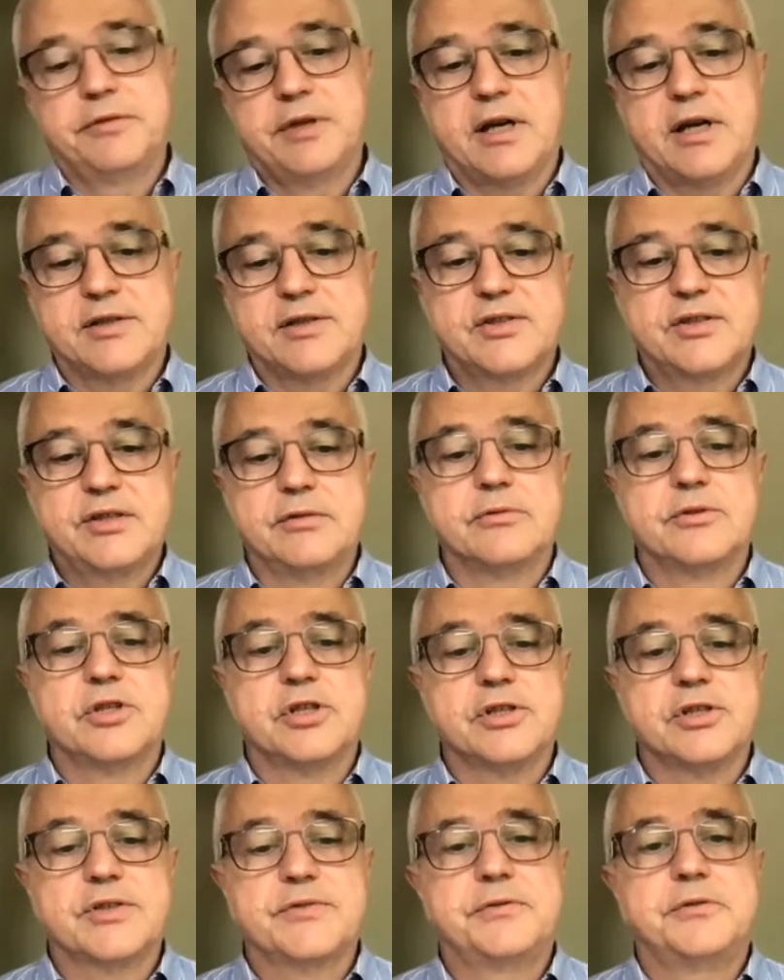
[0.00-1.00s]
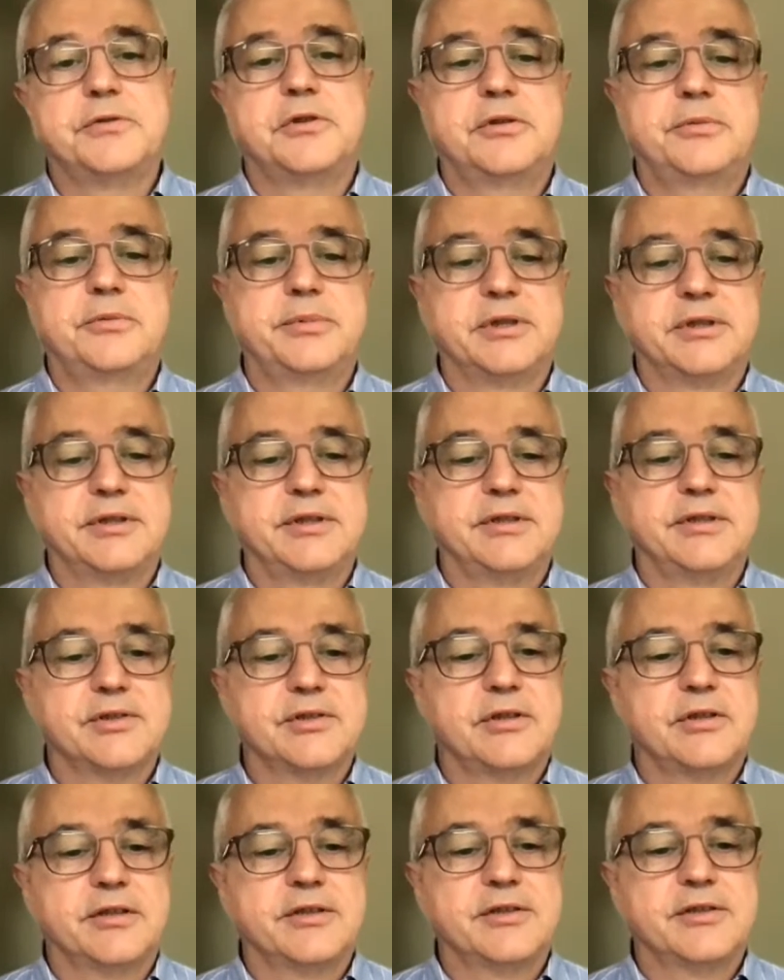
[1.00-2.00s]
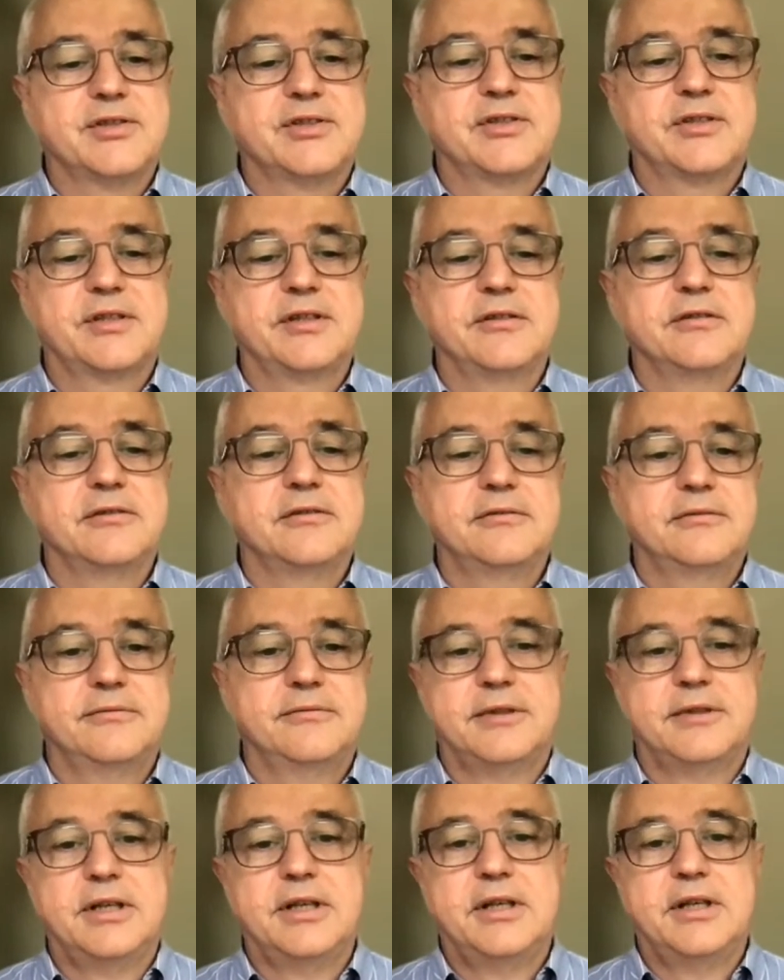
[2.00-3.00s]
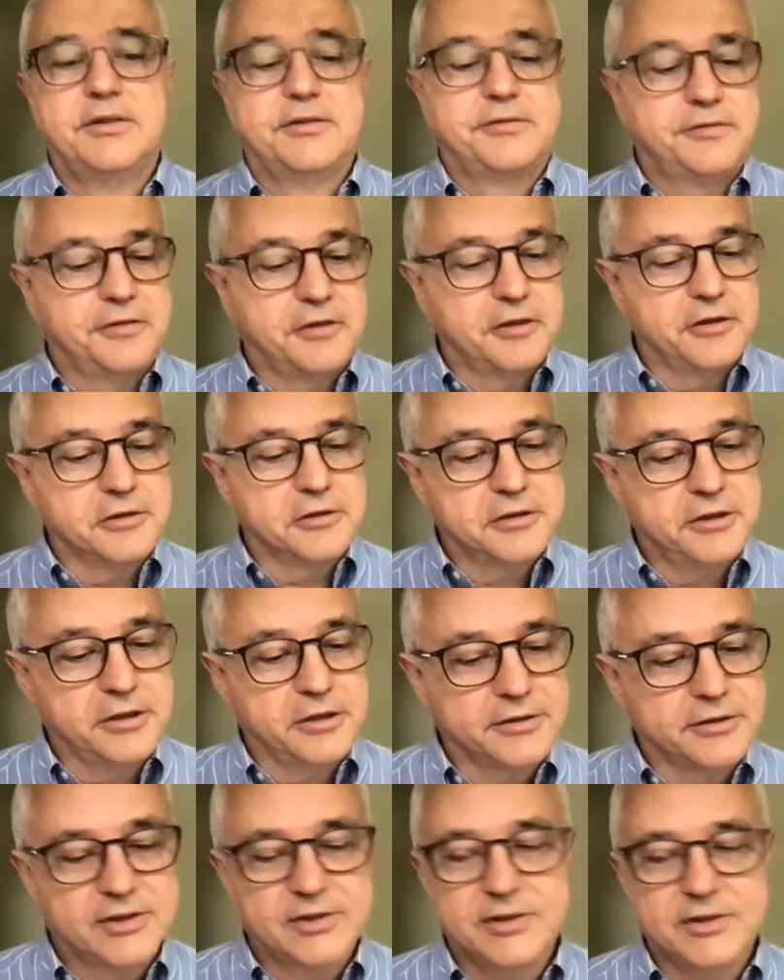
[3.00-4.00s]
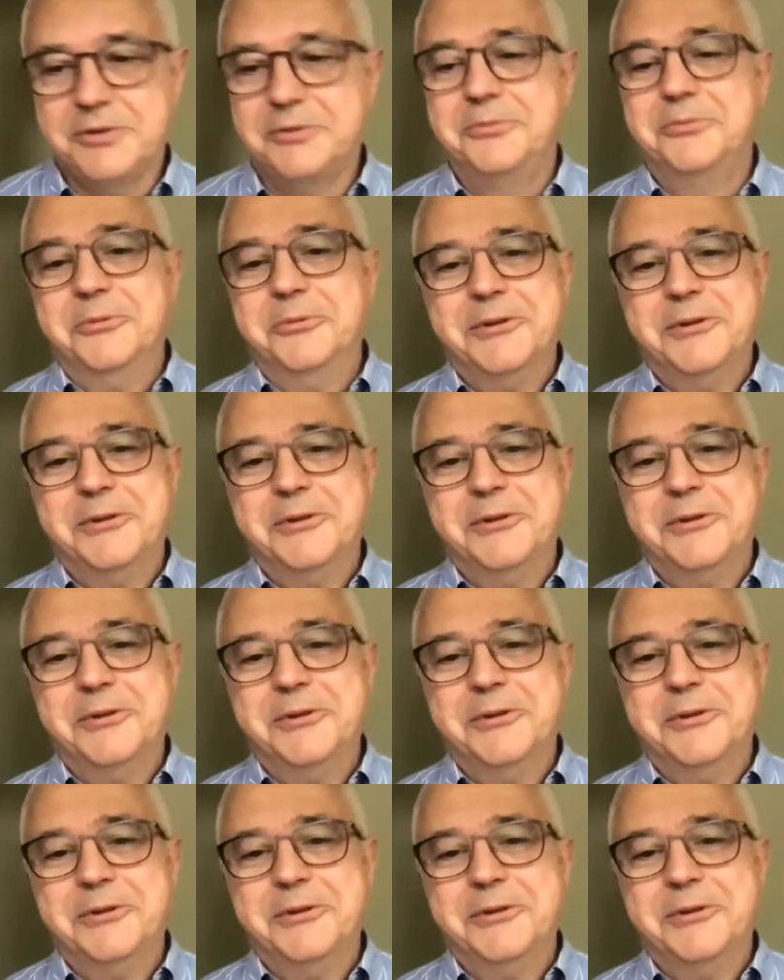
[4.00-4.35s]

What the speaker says: we are still just 4, but it's not still 4 o'clock. So,